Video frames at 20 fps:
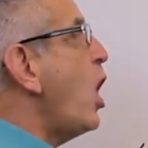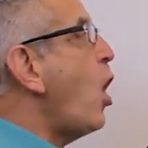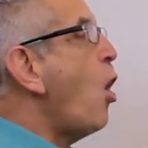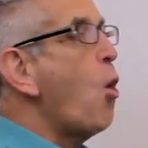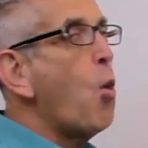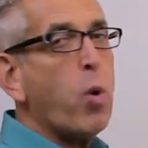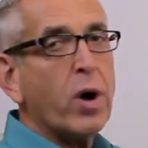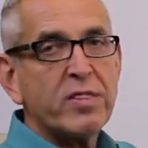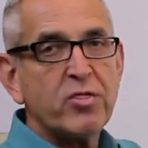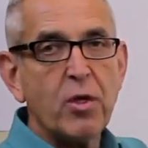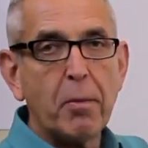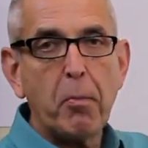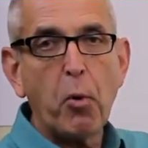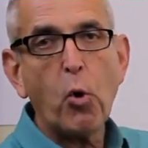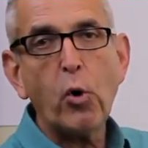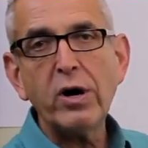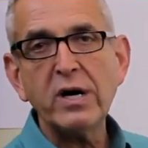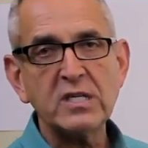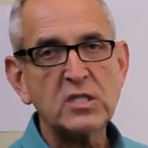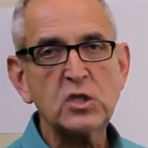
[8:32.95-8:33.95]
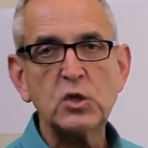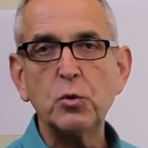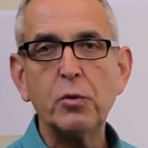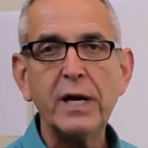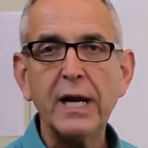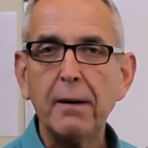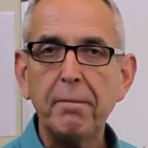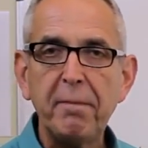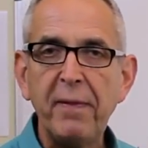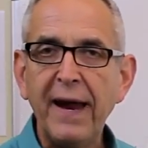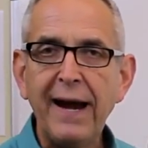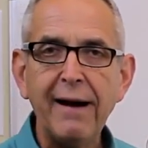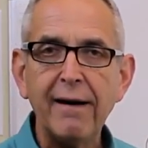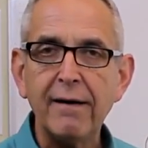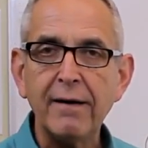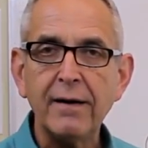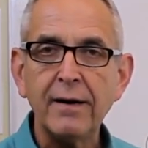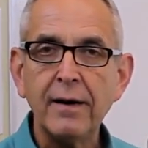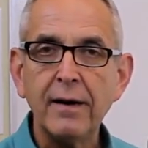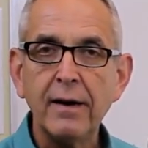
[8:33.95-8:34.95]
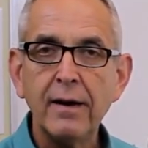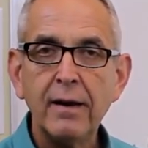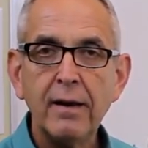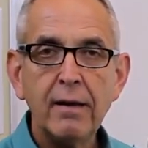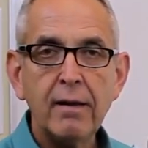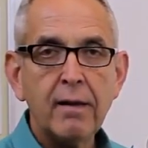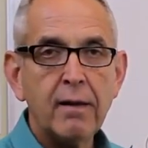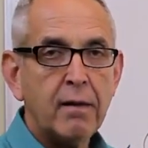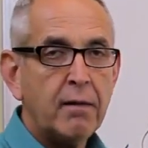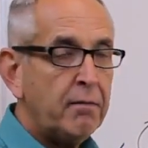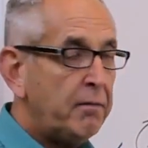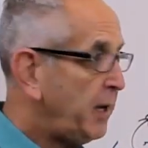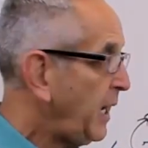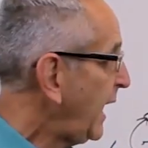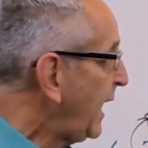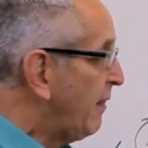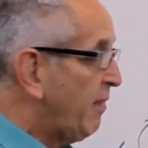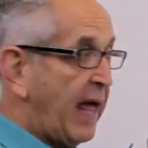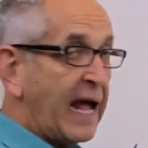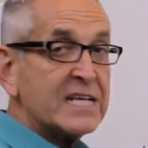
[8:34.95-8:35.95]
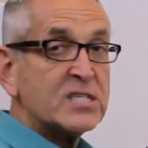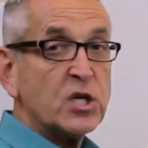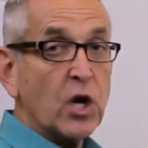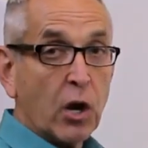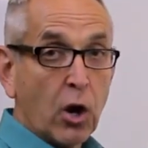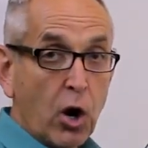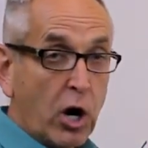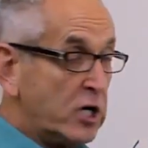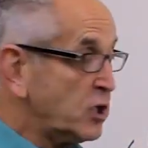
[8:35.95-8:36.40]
know what the board is doing up there. And that's in